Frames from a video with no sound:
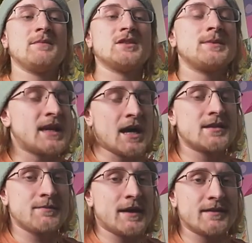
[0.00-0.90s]
just be
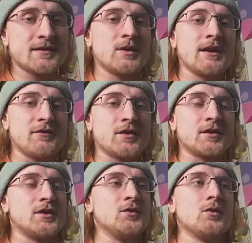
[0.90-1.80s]
conscious about this whenever
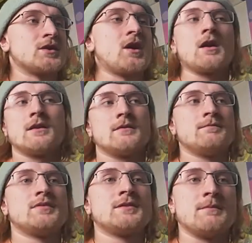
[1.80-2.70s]
you are talking to
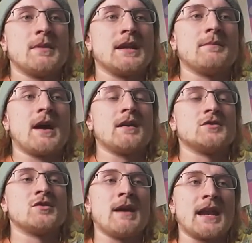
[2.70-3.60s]
somebody about a
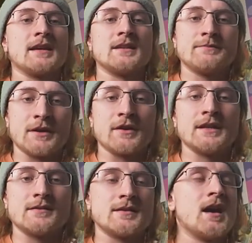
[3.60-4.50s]
traumatic
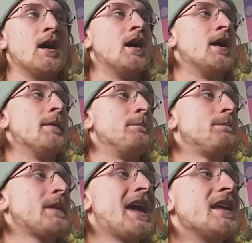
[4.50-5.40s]
experience,
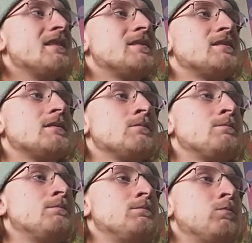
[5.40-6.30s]
and
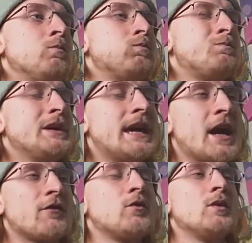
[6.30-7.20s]
be
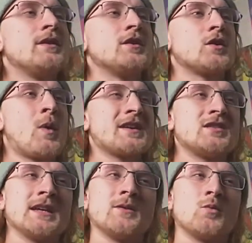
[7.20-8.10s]
careful with your
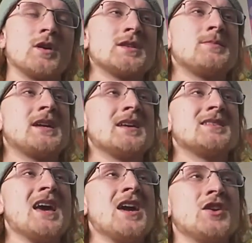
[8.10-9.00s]
questioning and words, because
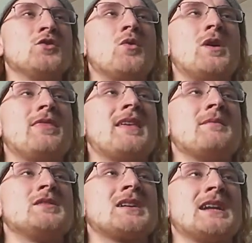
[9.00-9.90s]
you don't want
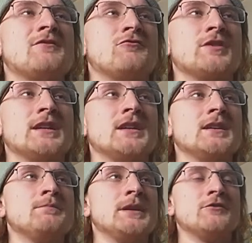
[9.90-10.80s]
them to kind of
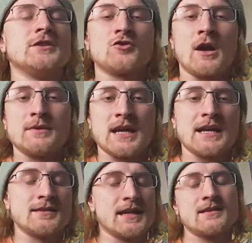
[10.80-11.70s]
be
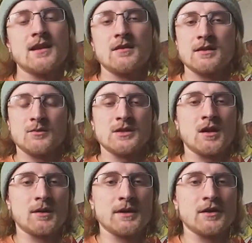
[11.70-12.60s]
re-traumatized. And that's another thing we
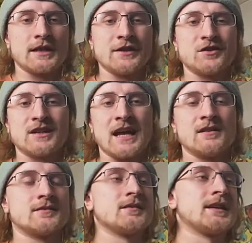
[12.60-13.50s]
talk about in clinical
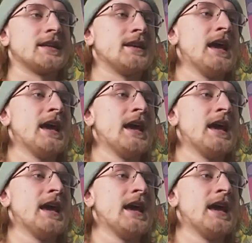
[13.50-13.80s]
counseling. And